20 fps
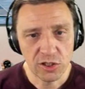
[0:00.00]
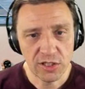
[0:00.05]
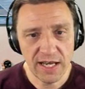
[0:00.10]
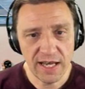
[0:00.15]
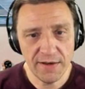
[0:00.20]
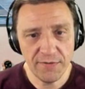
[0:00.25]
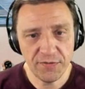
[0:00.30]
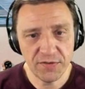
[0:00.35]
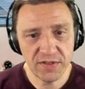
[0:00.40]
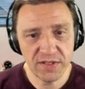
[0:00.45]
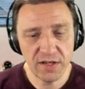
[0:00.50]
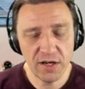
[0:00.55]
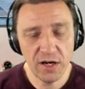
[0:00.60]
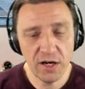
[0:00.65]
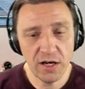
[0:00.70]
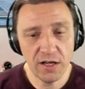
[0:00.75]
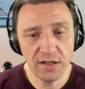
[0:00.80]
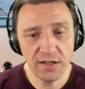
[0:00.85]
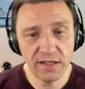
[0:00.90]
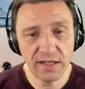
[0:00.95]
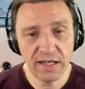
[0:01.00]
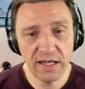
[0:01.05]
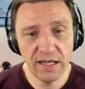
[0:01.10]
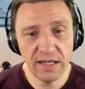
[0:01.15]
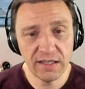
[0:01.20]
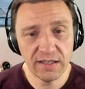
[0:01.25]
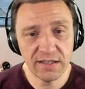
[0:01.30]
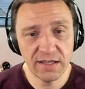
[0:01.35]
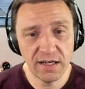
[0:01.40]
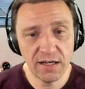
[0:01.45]
Steffs on the
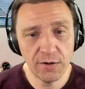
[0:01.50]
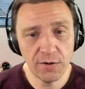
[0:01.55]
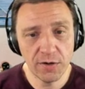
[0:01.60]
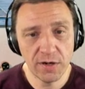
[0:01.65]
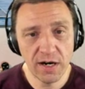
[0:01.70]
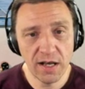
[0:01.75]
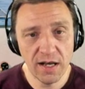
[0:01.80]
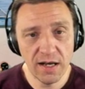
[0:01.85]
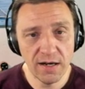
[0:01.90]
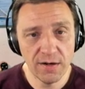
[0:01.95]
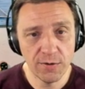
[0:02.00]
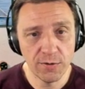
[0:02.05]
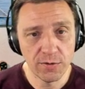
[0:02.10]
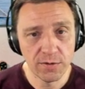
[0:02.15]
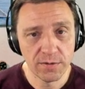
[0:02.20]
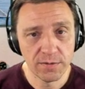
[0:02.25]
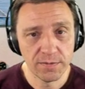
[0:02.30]
King Tower now.